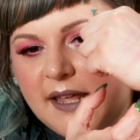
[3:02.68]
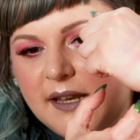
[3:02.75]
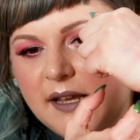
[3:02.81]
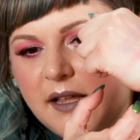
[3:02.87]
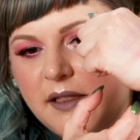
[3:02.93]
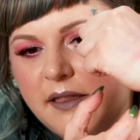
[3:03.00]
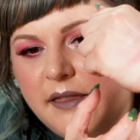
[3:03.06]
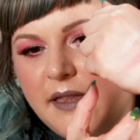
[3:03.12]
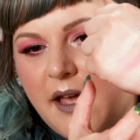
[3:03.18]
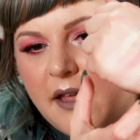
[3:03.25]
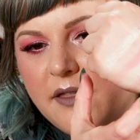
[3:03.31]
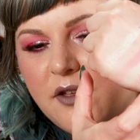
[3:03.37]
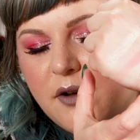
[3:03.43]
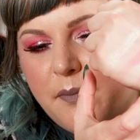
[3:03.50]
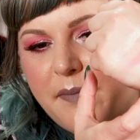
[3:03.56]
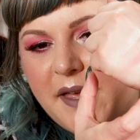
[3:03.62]
adding
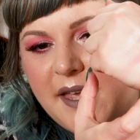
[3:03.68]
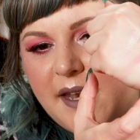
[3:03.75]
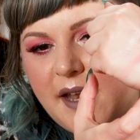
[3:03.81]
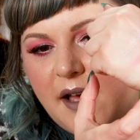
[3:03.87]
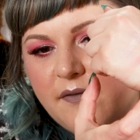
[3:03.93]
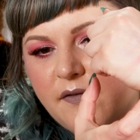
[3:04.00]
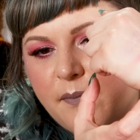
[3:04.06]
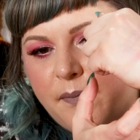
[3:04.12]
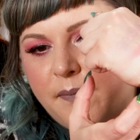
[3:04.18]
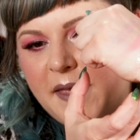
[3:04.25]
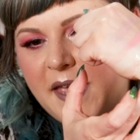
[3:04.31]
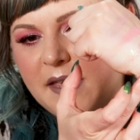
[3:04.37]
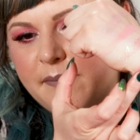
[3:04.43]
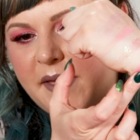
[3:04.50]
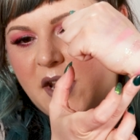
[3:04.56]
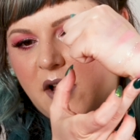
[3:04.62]
another bit of
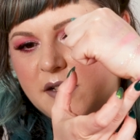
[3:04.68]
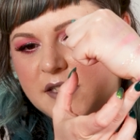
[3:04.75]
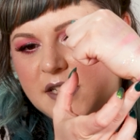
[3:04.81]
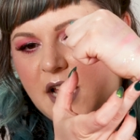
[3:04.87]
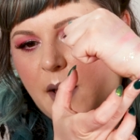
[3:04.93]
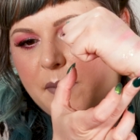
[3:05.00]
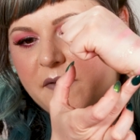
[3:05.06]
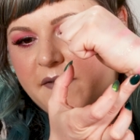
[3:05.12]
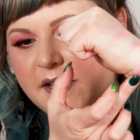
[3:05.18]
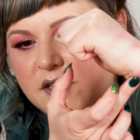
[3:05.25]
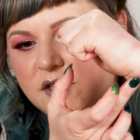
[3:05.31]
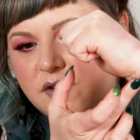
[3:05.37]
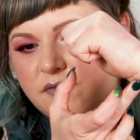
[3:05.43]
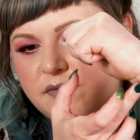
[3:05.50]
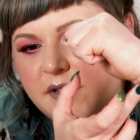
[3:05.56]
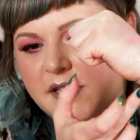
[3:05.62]
pigment on top of it
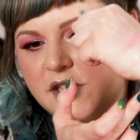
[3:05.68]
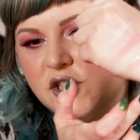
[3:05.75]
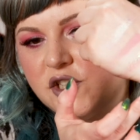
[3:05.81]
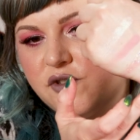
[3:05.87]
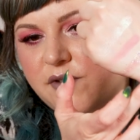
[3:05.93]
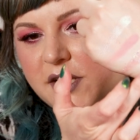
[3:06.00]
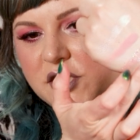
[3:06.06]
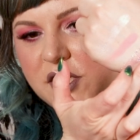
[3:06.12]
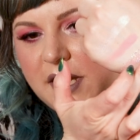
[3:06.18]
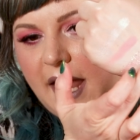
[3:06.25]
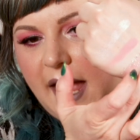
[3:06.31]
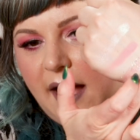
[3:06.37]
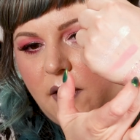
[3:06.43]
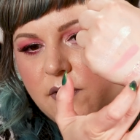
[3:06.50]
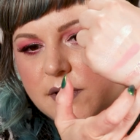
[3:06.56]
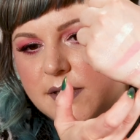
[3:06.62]
to really stretch it
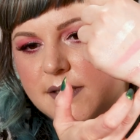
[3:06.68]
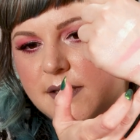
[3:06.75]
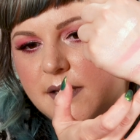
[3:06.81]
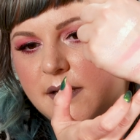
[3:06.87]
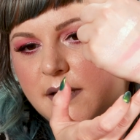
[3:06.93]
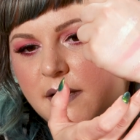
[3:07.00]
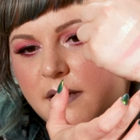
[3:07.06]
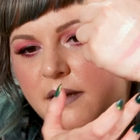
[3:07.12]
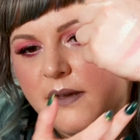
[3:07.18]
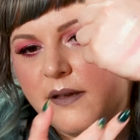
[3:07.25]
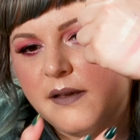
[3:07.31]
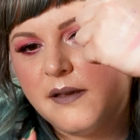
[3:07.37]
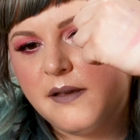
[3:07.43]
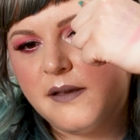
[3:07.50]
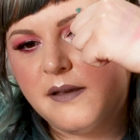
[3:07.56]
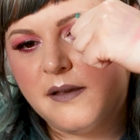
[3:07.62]
out.
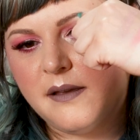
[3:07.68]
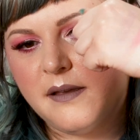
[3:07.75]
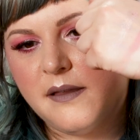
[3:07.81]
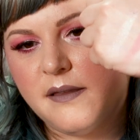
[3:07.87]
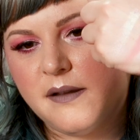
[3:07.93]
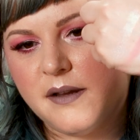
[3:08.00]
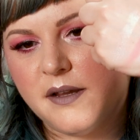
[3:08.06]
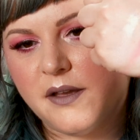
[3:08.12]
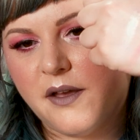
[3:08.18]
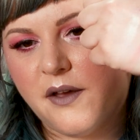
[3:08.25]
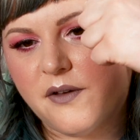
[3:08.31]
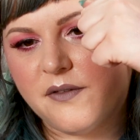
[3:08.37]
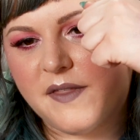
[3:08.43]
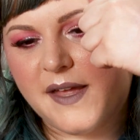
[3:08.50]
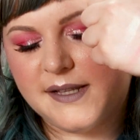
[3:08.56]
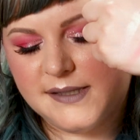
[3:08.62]
There you
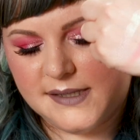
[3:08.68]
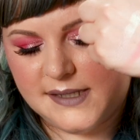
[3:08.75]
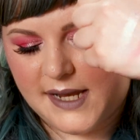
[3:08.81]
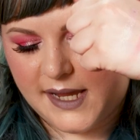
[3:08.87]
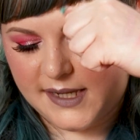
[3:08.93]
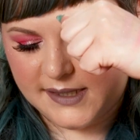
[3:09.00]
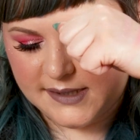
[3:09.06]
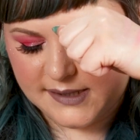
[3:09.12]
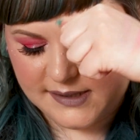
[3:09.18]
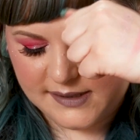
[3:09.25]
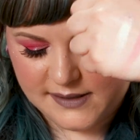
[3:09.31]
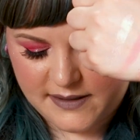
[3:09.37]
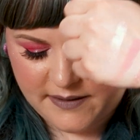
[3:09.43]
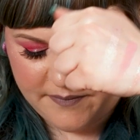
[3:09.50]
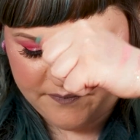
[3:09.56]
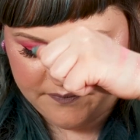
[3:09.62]
go, that's nice.